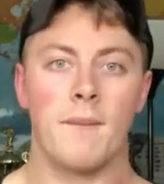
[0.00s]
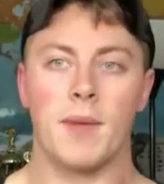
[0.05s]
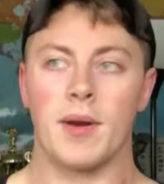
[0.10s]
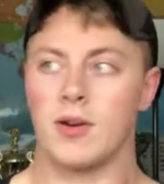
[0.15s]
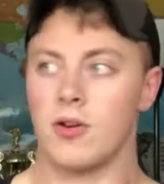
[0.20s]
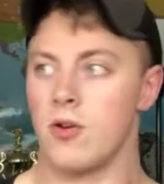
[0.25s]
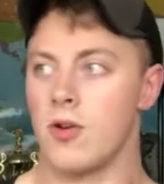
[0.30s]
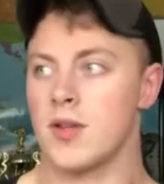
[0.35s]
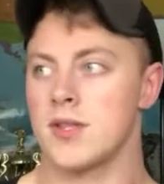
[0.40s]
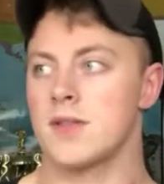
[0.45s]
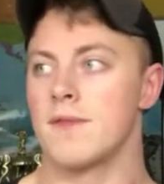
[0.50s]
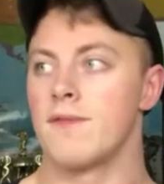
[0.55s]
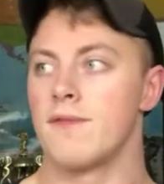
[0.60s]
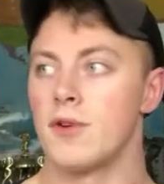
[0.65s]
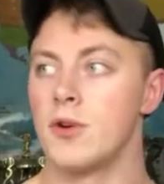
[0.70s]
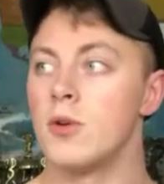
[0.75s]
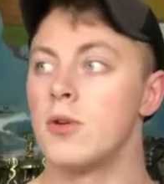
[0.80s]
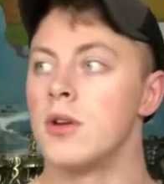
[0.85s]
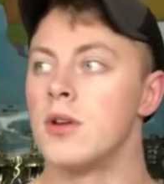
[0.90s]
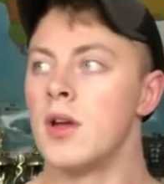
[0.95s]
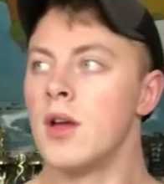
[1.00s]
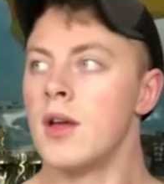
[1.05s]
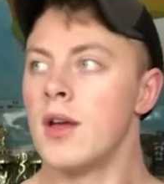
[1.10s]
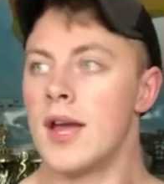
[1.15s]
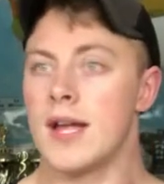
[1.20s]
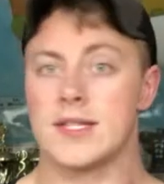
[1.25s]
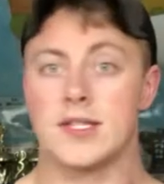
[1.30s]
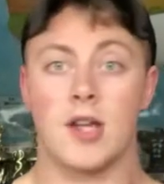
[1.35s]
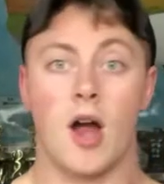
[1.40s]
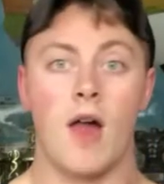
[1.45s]
Better go get some food.
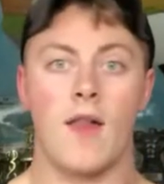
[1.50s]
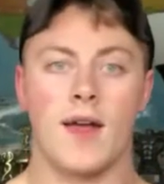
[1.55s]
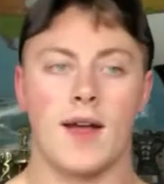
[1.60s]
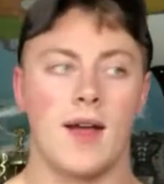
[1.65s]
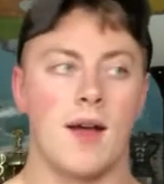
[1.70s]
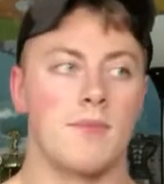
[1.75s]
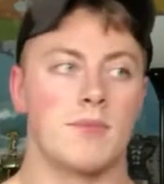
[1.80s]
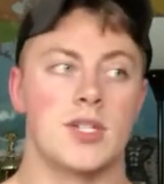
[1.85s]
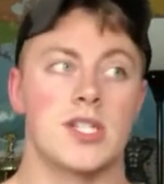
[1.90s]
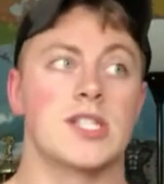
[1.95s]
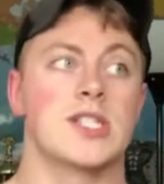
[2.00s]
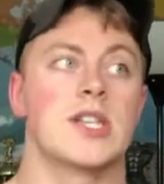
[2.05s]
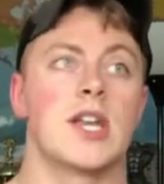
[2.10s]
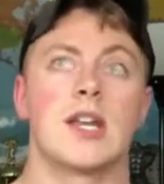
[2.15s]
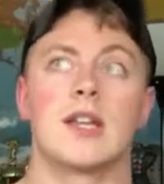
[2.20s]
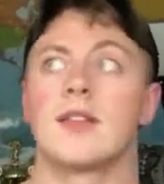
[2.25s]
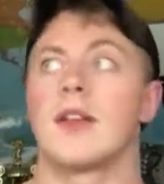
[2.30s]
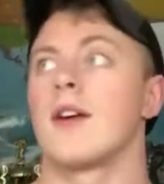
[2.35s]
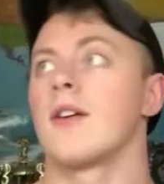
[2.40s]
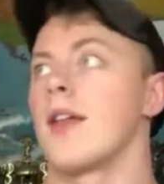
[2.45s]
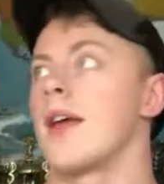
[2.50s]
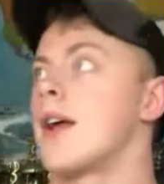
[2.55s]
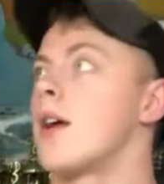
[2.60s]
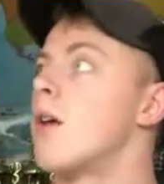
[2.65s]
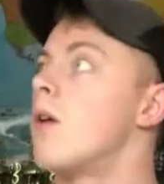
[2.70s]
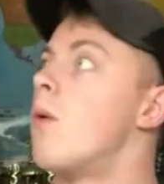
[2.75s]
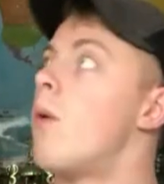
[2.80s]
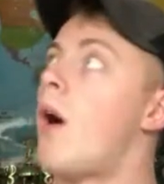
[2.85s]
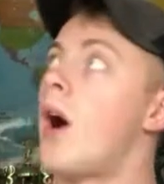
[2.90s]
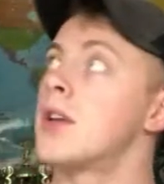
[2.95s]
It's not like I'm just sitting there
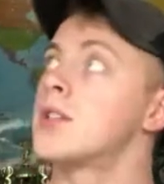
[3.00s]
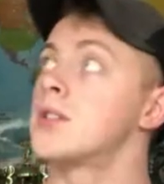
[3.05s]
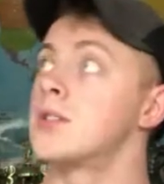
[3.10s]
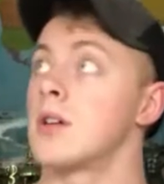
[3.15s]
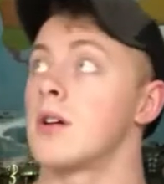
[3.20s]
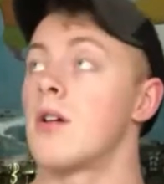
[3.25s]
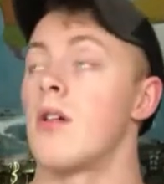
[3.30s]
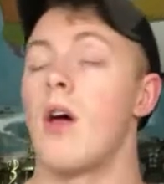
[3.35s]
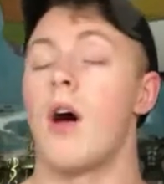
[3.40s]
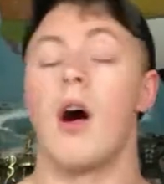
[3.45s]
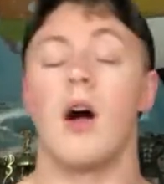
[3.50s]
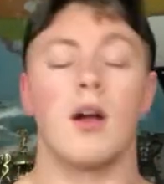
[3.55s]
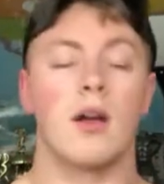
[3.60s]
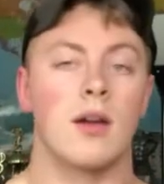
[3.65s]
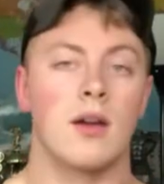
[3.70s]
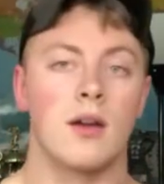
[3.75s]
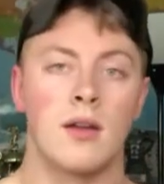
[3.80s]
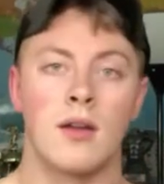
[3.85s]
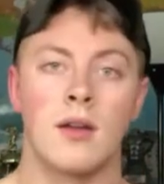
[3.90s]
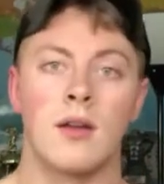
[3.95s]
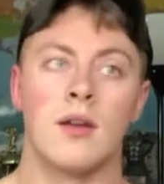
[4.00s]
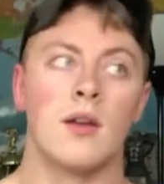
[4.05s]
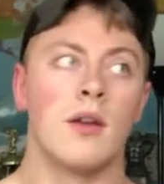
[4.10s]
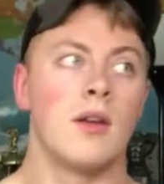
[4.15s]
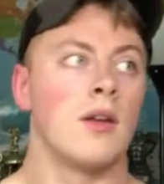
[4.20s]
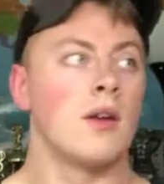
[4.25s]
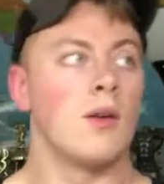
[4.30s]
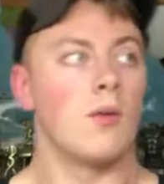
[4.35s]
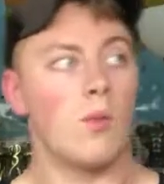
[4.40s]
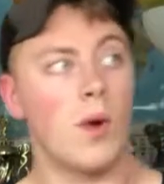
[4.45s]
like watching the clock,
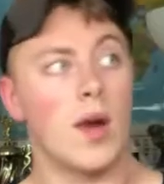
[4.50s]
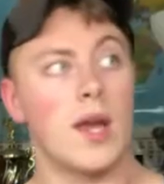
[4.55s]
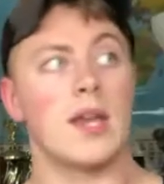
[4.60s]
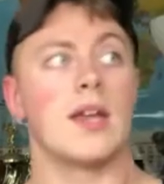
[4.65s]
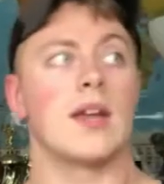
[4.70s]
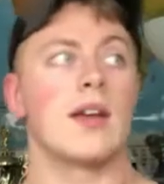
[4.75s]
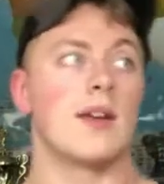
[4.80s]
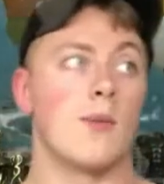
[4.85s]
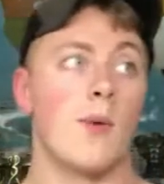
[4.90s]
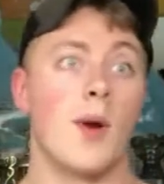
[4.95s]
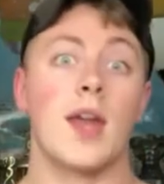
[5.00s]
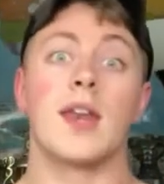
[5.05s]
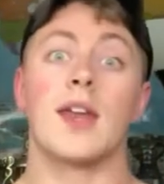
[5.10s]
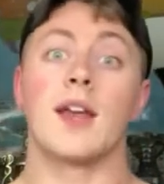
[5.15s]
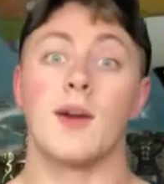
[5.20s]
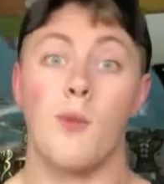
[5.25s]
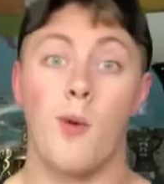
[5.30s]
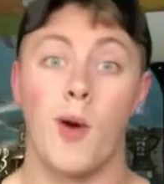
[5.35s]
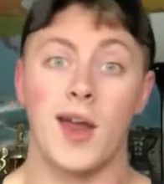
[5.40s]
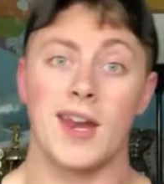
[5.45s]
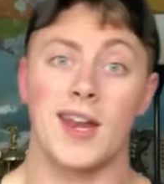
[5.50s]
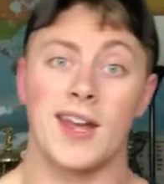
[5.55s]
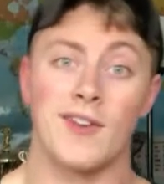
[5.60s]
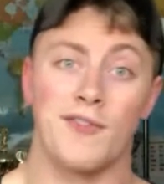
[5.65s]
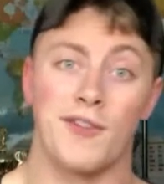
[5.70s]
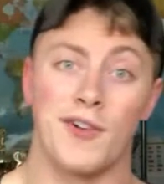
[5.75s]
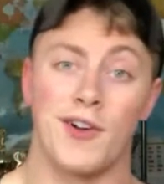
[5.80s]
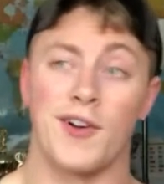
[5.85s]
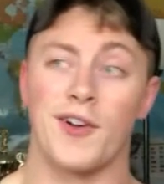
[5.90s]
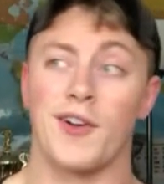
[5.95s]
waiting and waiting and
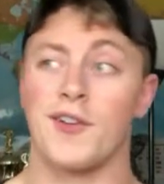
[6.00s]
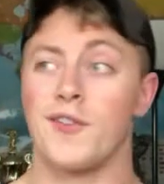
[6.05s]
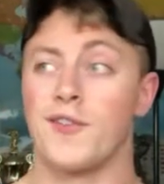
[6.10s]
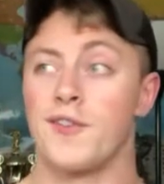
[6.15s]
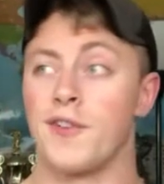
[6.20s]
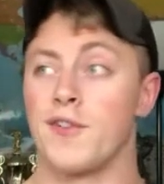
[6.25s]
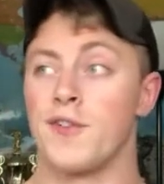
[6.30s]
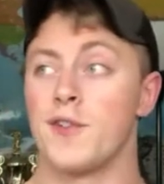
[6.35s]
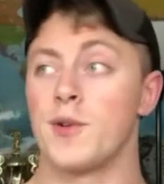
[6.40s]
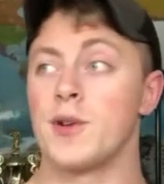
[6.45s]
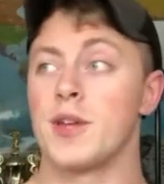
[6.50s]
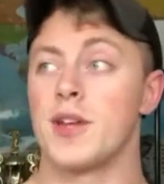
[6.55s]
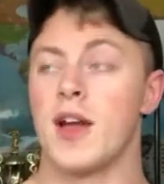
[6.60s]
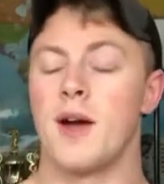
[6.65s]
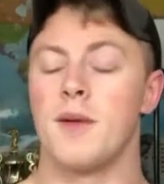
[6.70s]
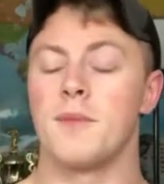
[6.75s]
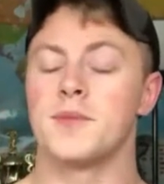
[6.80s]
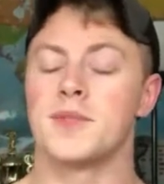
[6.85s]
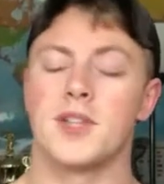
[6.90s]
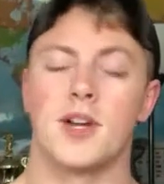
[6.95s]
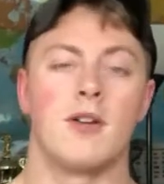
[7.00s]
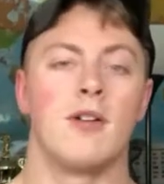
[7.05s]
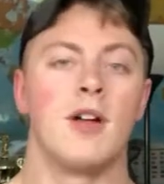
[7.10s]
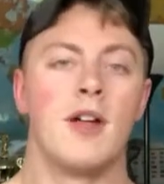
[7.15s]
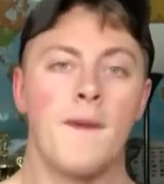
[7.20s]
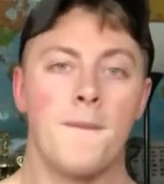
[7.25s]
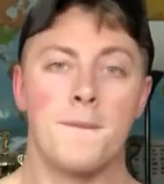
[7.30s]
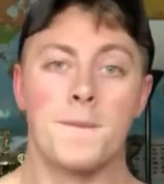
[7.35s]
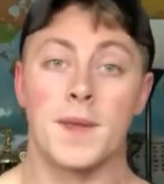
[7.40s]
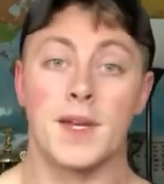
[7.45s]
waiting for, for food to come. So
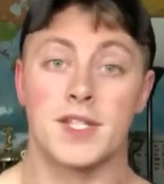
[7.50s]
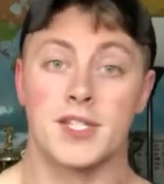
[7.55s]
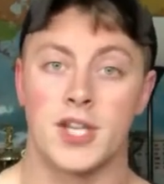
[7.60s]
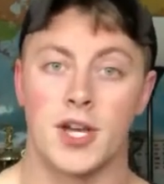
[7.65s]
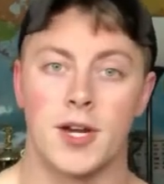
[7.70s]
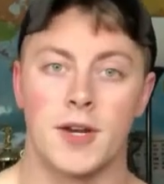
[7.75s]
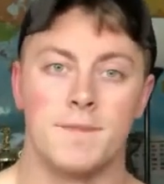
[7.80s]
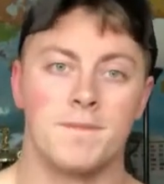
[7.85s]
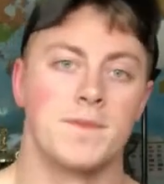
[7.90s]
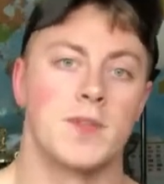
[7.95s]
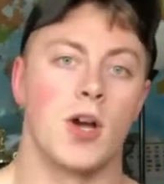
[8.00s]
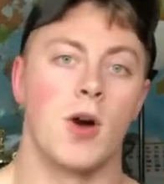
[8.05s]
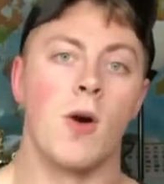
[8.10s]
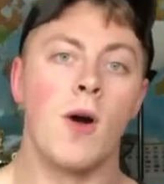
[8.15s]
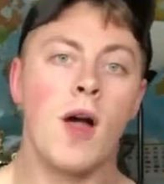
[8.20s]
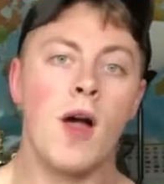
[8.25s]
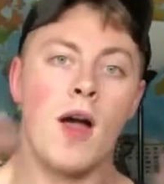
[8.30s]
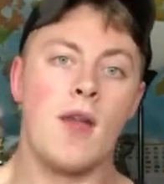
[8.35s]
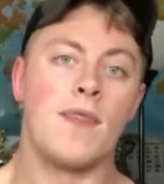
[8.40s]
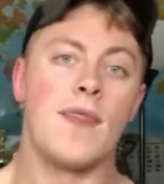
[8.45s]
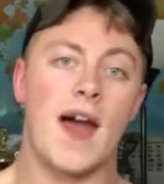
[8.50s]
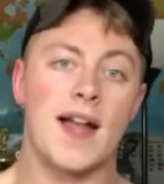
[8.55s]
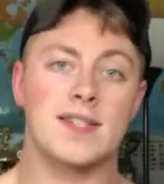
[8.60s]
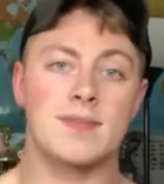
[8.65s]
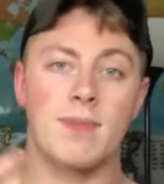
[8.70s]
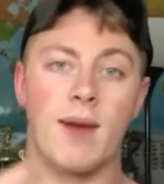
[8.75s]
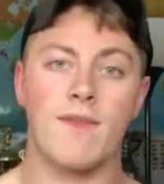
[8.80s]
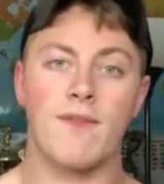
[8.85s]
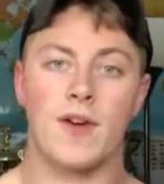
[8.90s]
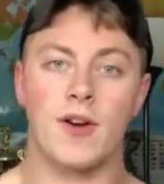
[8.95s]
it's good. So
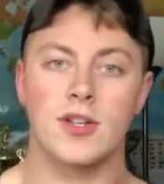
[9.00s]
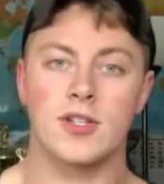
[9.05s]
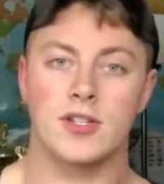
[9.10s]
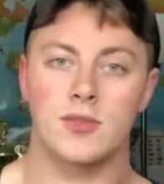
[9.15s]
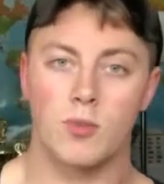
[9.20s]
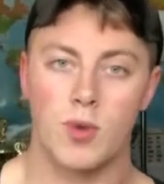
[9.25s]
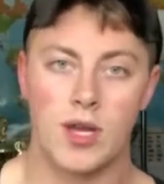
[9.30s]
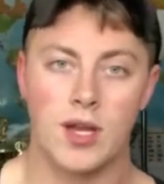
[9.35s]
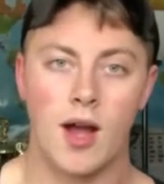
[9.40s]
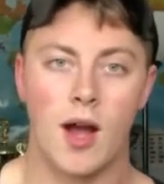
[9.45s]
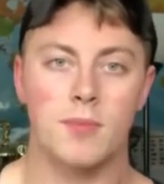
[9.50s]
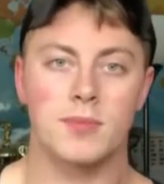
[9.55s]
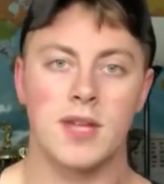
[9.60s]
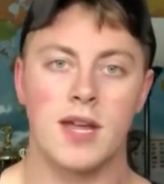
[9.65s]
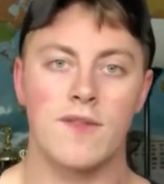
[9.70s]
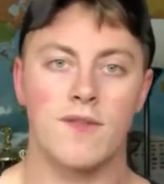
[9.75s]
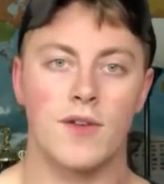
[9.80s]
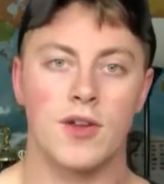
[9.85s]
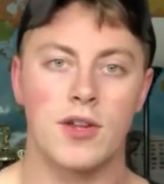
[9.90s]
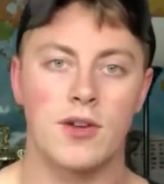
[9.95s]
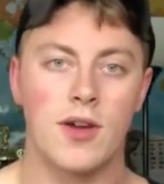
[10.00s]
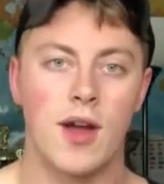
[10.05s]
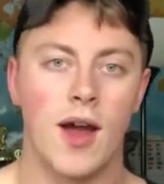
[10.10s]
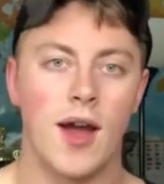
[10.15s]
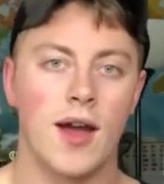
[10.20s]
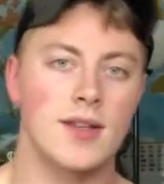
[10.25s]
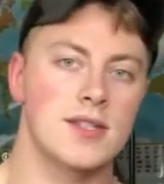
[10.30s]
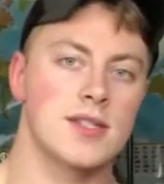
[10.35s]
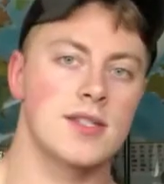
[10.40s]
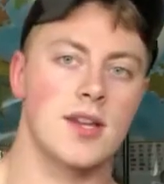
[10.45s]
that's my first week update for you
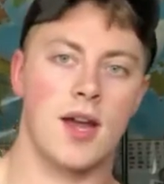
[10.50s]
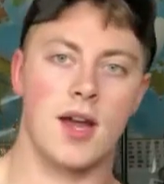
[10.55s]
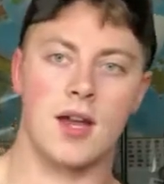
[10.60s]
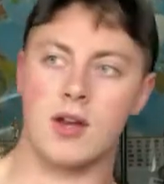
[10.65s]
guys.